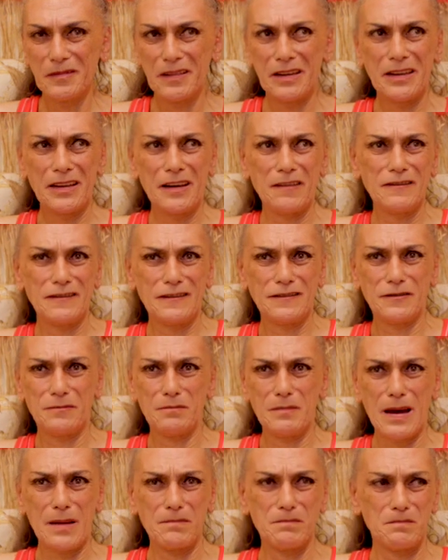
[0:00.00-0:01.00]
And I went to
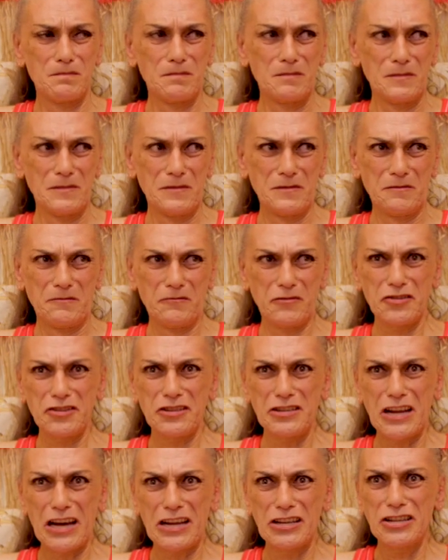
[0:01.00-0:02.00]
Mum, "What's
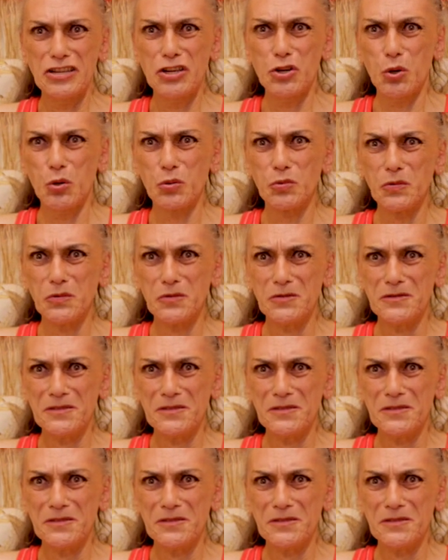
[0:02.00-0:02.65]
an auntie call?"